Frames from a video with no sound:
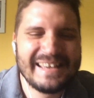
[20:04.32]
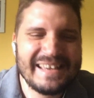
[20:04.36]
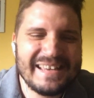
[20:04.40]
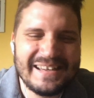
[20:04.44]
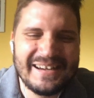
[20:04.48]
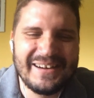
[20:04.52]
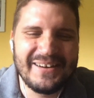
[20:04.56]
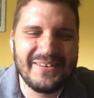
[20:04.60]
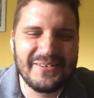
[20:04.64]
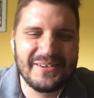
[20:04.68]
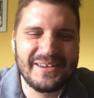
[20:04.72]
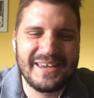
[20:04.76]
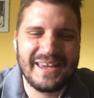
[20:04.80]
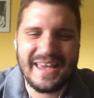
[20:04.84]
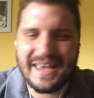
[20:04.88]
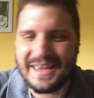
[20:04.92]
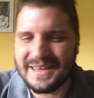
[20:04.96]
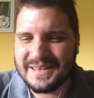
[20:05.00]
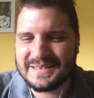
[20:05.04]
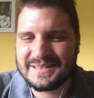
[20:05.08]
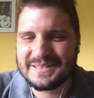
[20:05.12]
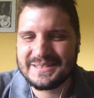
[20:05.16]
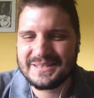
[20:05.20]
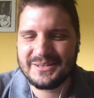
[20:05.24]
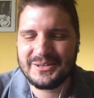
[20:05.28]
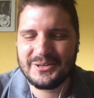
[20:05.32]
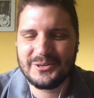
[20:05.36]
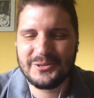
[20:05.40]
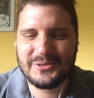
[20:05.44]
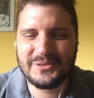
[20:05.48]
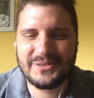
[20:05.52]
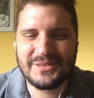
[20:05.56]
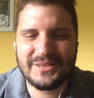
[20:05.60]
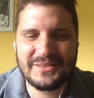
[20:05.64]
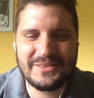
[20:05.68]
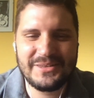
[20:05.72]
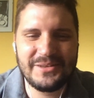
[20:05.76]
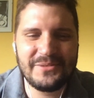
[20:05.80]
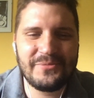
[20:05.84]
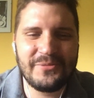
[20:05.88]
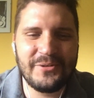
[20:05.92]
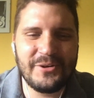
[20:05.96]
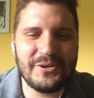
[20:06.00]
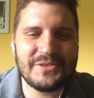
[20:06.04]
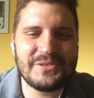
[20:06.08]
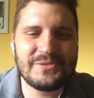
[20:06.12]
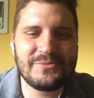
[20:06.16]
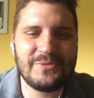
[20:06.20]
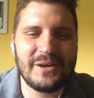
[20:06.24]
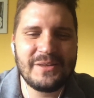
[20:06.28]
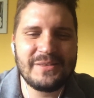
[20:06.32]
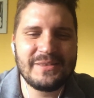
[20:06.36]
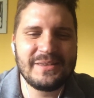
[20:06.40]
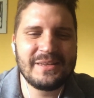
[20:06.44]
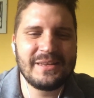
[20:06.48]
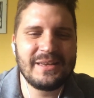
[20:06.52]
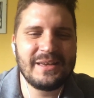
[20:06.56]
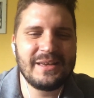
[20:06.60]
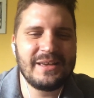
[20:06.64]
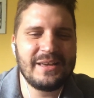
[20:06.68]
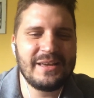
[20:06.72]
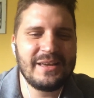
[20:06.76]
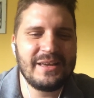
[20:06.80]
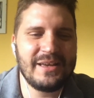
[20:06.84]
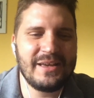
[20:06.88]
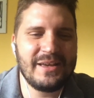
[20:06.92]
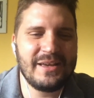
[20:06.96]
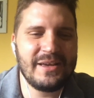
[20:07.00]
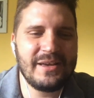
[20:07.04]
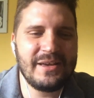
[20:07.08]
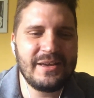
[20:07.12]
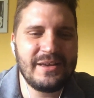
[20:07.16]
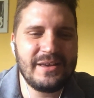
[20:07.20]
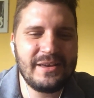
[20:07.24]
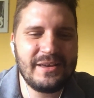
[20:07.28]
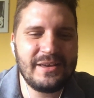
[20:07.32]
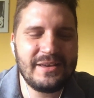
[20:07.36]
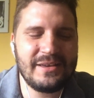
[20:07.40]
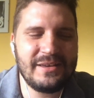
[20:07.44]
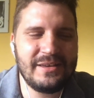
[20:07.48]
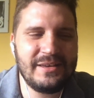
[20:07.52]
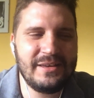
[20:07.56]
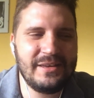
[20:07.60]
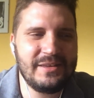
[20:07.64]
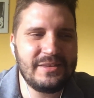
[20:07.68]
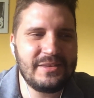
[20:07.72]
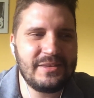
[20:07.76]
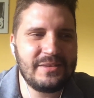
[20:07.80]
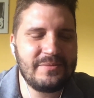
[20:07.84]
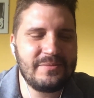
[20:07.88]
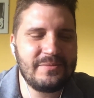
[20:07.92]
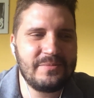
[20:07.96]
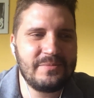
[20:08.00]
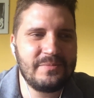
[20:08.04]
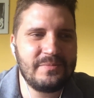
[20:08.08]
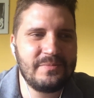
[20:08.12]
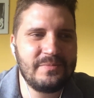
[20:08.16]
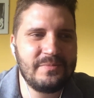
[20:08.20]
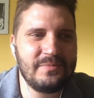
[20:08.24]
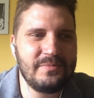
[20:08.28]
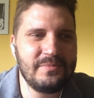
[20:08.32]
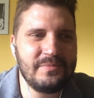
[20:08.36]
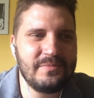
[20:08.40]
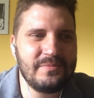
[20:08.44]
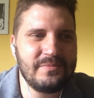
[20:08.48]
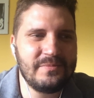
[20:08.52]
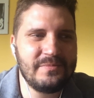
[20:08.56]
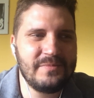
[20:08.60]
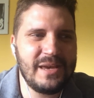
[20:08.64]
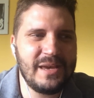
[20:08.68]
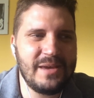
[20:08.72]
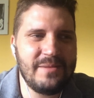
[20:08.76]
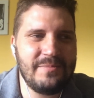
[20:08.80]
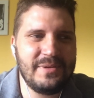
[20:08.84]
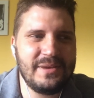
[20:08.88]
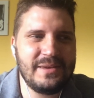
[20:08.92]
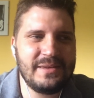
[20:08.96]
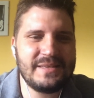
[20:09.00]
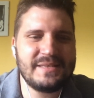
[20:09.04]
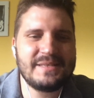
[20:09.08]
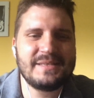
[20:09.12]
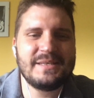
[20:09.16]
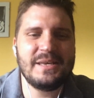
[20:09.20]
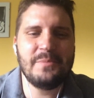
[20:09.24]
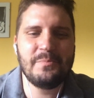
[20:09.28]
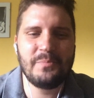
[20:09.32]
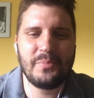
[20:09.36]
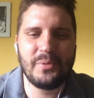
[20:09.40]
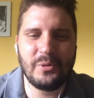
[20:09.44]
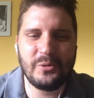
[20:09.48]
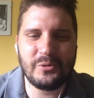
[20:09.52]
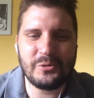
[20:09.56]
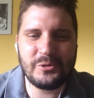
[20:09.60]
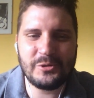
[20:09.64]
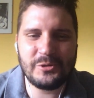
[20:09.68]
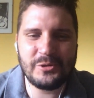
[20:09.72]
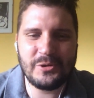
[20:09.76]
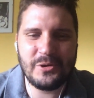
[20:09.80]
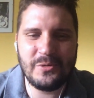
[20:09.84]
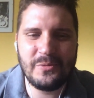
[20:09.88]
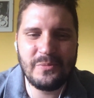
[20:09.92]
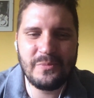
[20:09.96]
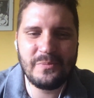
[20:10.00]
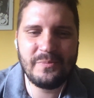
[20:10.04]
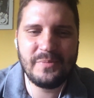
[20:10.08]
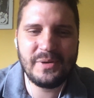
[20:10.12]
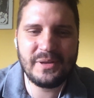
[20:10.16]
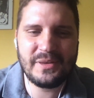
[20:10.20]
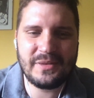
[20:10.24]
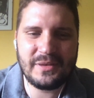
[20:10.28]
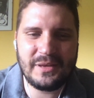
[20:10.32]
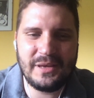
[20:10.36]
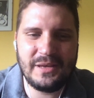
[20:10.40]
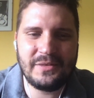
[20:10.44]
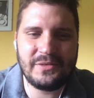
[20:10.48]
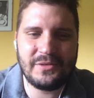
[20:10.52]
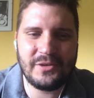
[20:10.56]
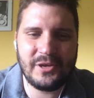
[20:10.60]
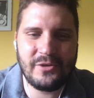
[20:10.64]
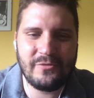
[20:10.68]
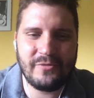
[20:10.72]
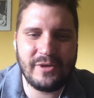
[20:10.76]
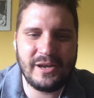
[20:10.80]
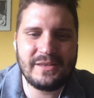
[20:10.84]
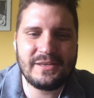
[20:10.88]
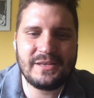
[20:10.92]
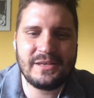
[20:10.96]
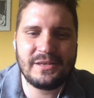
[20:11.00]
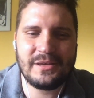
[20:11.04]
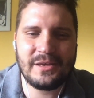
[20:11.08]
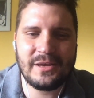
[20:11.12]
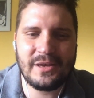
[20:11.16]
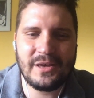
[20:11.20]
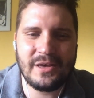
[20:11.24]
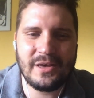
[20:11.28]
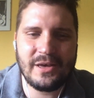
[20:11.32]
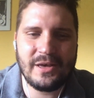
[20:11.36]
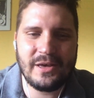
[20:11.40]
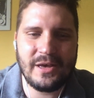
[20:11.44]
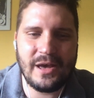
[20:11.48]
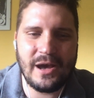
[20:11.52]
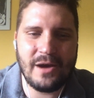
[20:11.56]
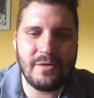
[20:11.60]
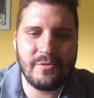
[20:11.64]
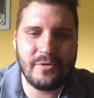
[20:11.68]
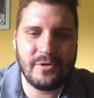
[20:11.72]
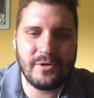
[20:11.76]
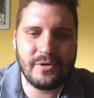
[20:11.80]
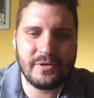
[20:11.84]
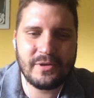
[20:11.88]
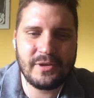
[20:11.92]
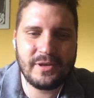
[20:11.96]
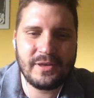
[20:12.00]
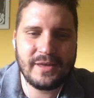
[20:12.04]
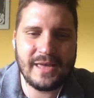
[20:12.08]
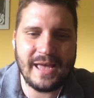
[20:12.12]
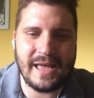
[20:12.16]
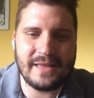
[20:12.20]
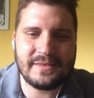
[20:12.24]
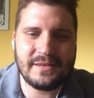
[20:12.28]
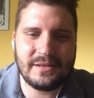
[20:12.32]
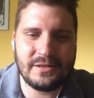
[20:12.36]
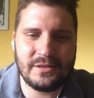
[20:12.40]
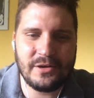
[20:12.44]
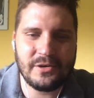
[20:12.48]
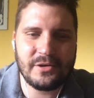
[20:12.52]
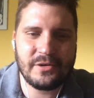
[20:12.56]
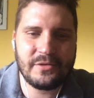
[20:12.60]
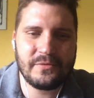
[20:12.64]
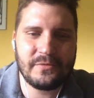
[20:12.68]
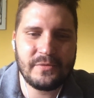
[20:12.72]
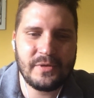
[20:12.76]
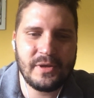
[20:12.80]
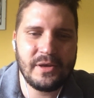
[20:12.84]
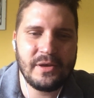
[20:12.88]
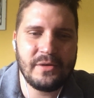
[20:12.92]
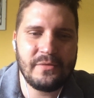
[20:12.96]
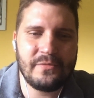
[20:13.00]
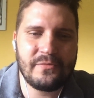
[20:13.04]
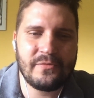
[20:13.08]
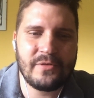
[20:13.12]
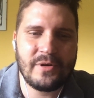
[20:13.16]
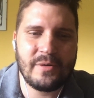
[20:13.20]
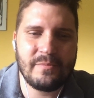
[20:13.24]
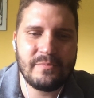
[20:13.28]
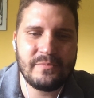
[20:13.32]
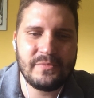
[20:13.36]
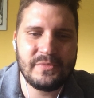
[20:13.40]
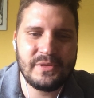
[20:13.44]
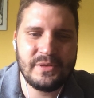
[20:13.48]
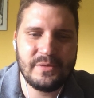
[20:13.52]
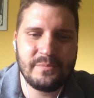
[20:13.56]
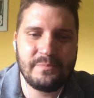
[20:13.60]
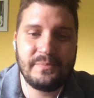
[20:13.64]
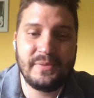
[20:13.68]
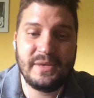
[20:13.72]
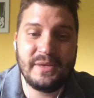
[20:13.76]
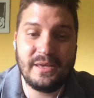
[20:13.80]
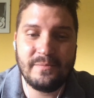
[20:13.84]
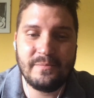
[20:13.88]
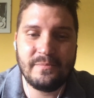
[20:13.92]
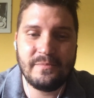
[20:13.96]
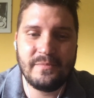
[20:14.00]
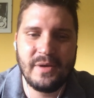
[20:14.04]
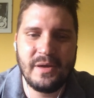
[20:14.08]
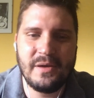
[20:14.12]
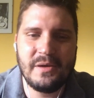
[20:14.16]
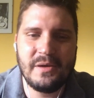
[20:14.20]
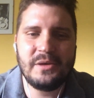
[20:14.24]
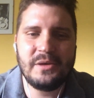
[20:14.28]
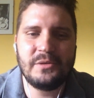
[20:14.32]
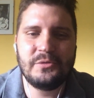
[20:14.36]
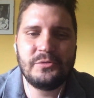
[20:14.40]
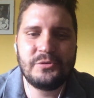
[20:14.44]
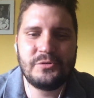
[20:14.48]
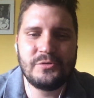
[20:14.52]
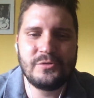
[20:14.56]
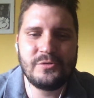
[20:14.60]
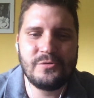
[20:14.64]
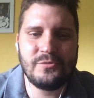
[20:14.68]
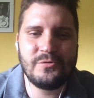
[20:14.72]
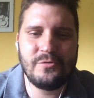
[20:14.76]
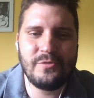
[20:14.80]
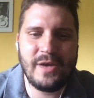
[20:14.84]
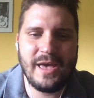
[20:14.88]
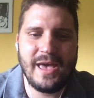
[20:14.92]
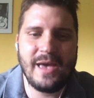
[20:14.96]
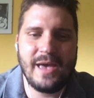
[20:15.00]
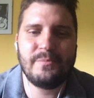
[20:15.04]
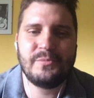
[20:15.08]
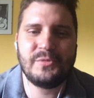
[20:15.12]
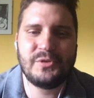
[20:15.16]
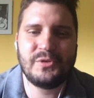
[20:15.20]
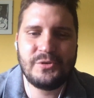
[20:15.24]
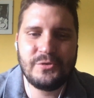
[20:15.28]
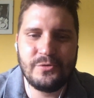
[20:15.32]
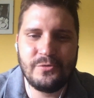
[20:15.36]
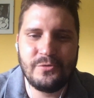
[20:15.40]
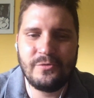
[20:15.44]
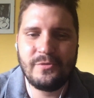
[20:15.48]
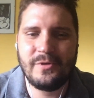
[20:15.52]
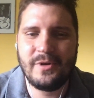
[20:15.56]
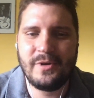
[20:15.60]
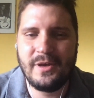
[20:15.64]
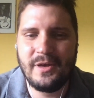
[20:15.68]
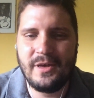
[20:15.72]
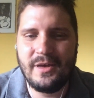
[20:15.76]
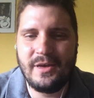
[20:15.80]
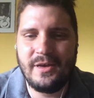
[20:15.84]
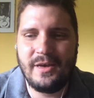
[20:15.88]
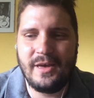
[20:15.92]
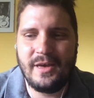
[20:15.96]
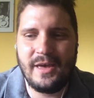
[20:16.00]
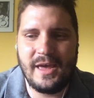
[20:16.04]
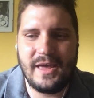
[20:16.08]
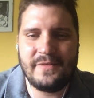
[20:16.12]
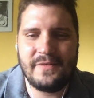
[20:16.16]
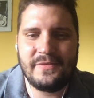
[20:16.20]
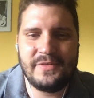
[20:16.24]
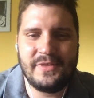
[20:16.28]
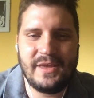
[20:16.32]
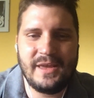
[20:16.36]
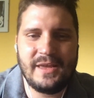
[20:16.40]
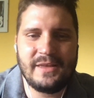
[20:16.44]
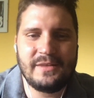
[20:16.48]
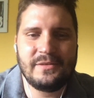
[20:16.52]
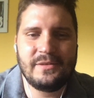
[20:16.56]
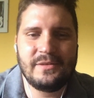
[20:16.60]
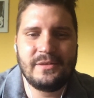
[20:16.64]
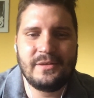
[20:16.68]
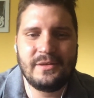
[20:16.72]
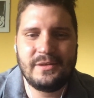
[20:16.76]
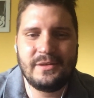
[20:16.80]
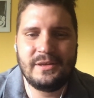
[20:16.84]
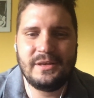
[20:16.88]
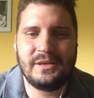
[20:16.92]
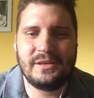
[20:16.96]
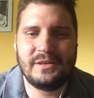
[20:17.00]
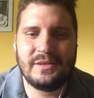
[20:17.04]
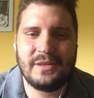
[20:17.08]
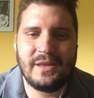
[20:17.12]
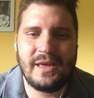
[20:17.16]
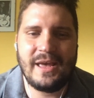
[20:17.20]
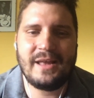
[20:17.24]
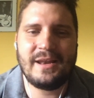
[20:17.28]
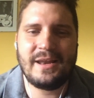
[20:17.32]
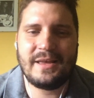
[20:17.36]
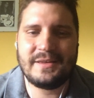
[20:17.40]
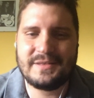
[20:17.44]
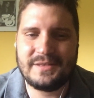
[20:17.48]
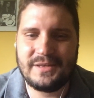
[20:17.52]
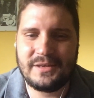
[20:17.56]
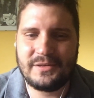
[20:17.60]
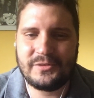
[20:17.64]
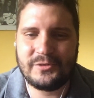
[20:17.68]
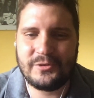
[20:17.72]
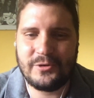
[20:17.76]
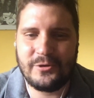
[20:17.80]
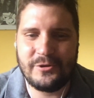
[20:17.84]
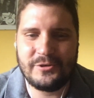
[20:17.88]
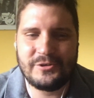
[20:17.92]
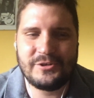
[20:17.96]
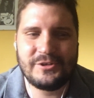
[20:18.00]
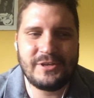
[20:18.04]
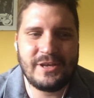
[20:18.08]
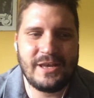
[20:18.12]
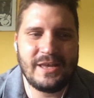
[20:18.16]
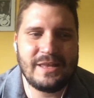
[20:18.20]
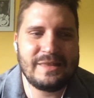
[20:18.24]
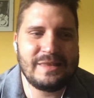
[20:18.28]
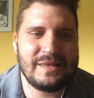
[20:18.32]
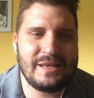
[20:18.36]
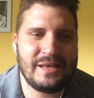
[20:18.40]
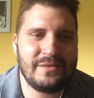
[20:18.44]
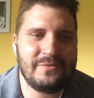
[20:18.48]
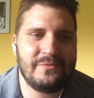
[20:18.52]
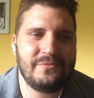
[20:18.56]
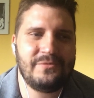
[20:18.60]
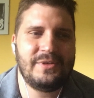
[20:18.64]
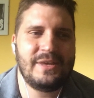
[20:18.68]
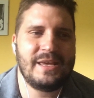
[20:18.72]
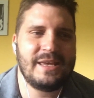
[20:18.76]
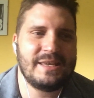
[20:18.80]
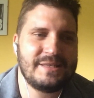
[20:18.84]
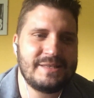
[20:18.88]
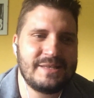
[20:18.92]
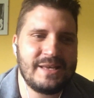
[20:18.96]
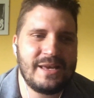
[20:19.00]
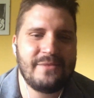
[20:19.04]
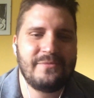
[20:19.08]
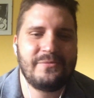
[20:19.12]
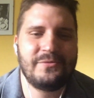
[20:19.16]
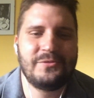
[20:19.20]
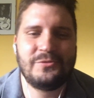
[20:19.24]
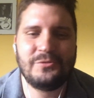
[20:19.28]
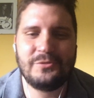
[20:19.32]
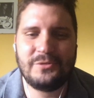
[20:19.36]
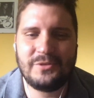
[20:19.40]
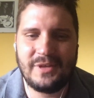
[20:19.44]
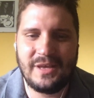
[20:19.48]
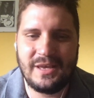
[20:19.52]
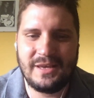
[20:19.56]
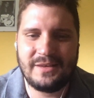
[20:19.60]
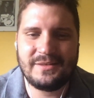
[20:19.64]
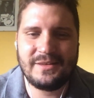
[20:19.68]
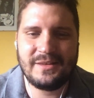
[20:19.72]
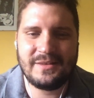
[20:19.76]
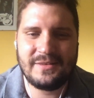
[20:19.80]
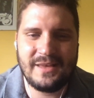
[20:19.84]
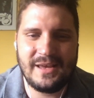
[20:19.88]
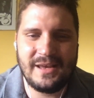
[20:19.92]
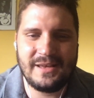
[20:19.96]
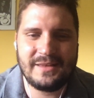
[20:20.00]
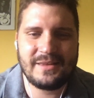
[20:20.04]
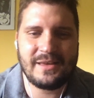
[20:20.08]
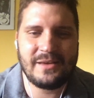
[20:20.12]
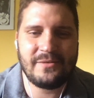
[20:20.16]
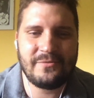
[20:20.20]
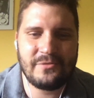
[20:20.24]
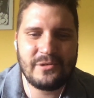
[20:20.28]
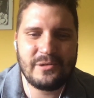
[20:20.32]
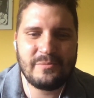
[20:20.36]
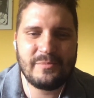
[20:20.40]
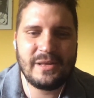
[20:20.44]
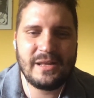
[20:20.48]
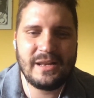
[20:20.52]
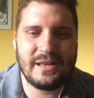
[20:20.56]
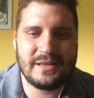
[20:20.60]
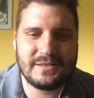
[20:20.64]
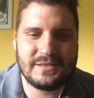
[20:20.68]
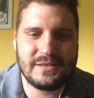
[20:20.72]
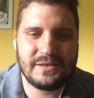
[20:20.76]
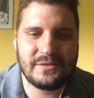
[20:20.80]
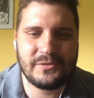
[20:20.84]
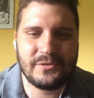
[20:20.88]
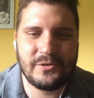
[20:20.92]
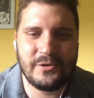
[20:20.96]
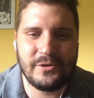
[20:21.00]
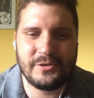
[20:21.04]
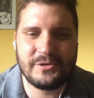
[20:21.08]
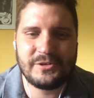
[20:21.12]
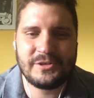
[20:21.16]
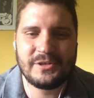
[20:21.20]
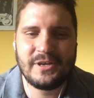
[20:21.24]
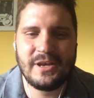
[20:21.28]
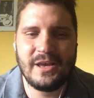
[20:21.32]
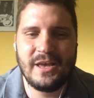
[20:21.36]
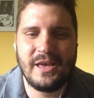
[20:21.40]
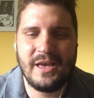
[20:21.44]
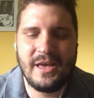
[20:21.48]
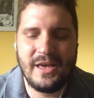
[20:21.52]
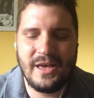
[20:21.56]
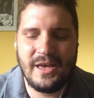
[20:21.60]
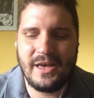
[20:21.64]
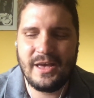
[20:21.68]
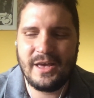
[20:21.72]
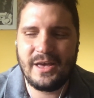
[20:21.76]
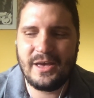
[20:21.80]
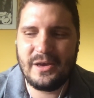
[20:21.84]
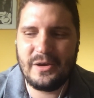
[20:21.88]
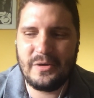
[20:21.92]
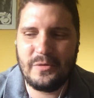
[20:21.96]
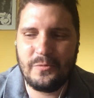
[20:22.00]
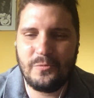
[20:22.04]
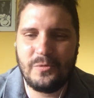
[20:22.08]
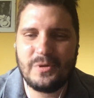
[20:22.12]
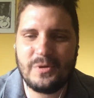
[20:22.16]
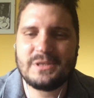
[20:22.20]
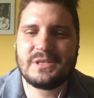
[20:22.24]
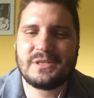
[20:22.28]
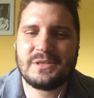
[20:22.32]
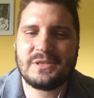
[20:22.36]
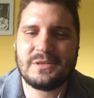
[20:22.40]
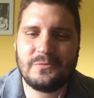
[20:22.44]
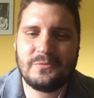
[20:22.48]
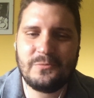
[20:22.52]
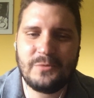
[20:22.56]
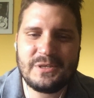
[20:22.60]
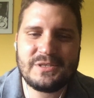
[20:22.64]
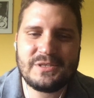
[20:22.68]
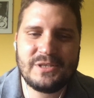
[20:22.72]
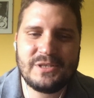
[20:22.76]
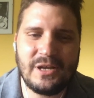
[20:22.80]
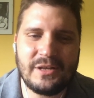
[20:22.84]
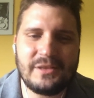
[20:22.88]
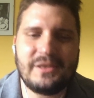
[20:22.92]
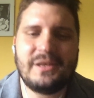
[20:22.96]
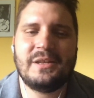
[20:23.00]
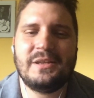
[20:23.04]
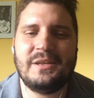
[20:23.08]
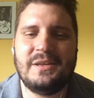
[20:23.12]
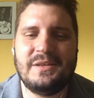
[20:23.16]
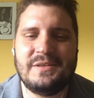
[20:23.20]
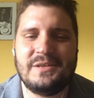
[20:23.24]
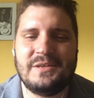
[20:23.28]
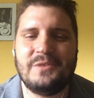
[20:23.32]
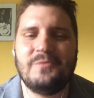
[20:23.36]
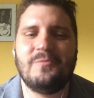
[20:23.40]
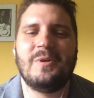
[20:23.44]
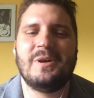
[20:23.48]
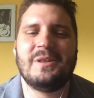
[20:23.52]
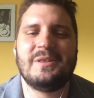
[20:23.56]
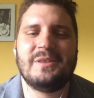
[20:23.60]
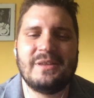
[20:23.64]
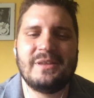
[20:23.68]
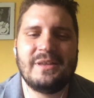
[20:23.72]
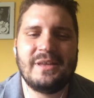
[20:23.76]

Okay, so the first one, it may be simple, but integrating our catalog from the PIM to M2 and then in Elasticsearch and then VSF to take the data from Elasticsearch was not an easy one.